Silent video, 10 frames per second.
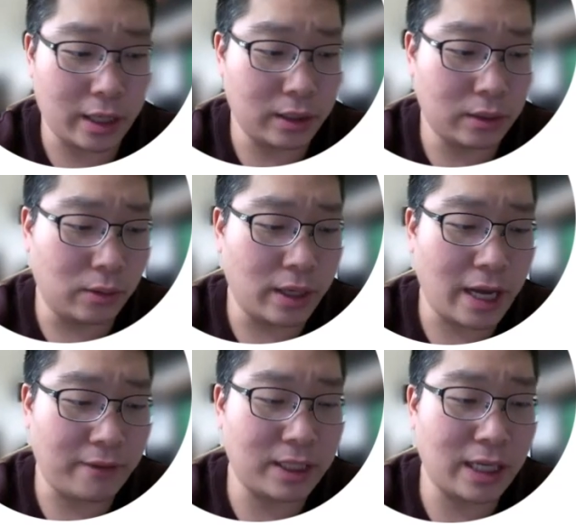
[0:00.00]
don't
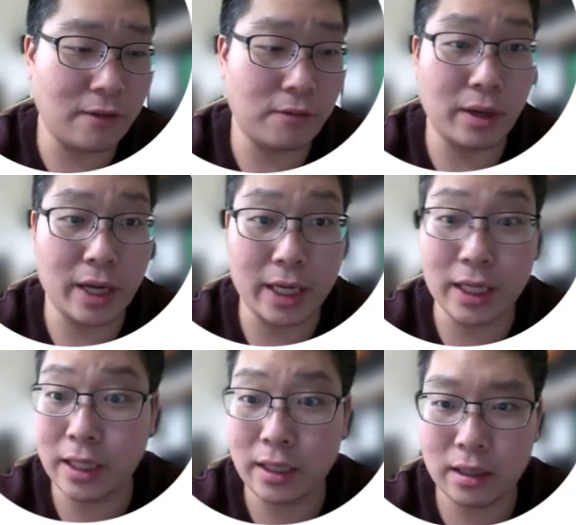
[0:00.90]
have time for
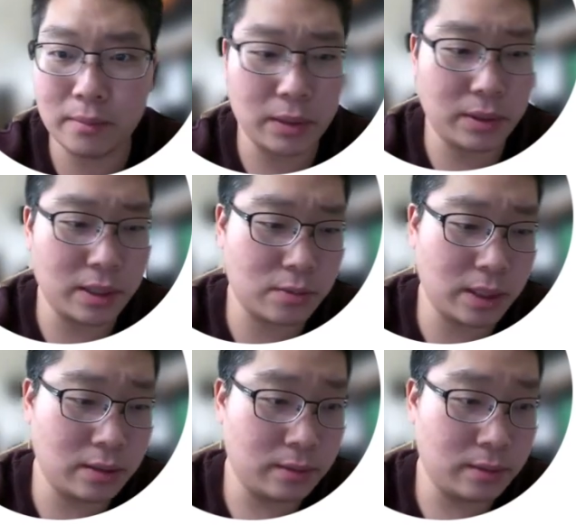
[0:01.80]
editing about this one.